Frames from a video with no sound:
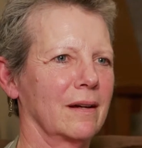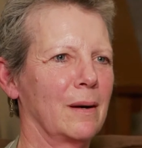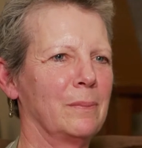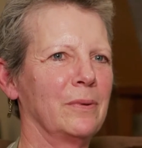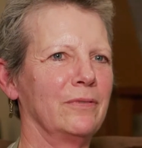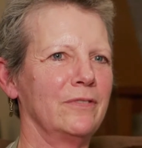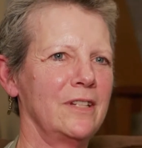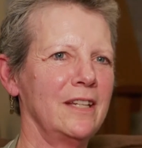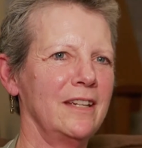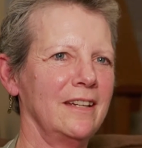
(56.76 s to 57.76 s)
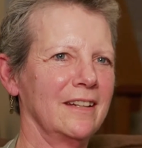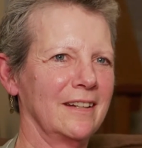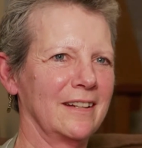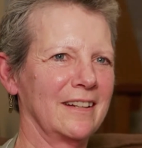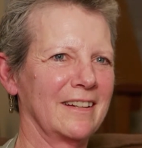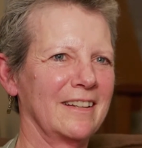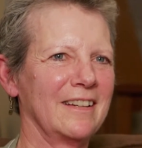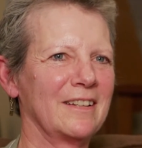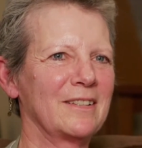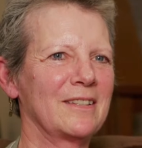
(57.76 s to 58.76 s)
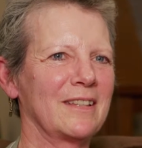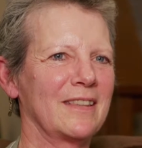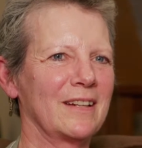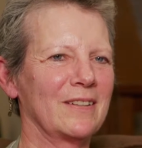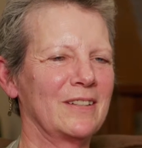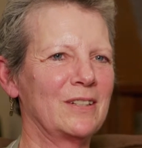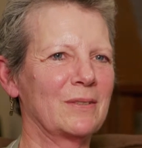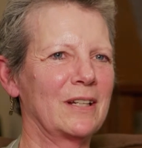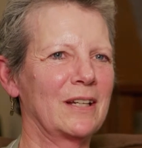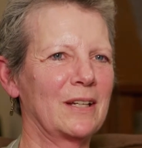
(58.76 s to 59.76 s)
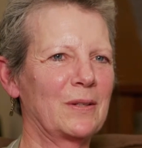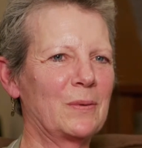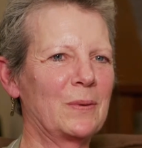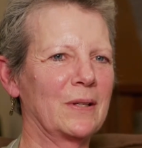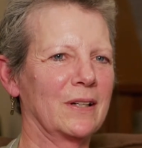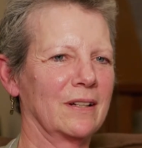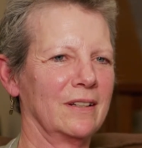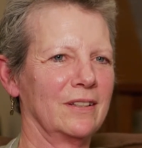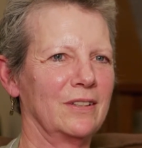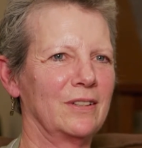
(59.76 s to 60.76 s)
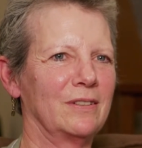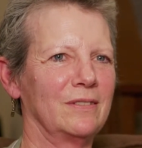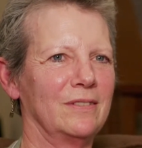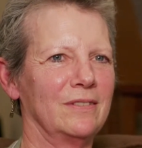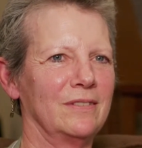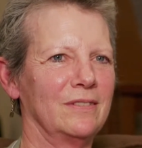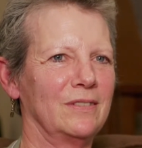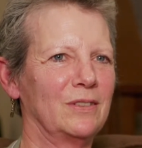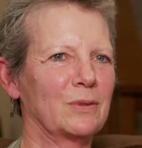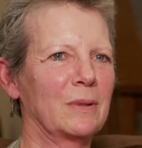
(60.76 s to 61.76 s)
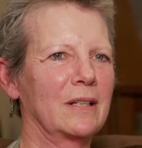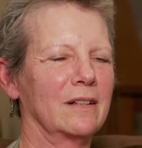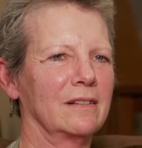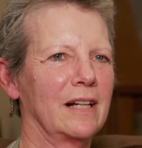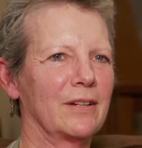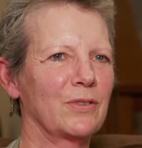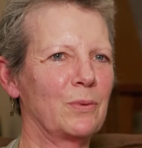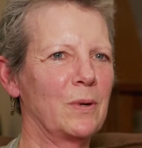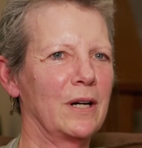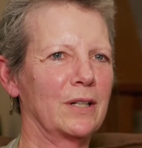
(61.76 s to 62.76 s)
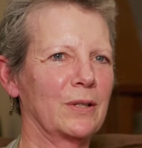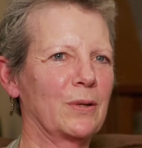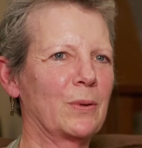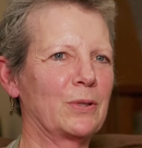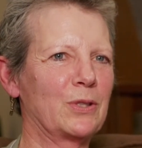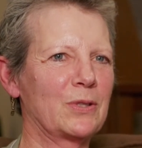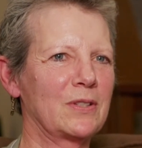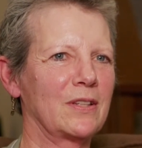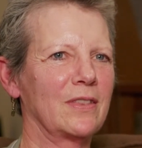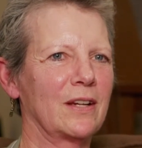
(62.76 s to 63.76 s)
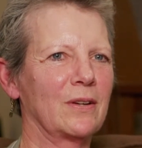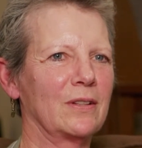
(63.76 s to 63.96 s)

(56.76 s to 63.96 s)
cup of tea and sit there and drink it, or drink a glass of water, or just sit there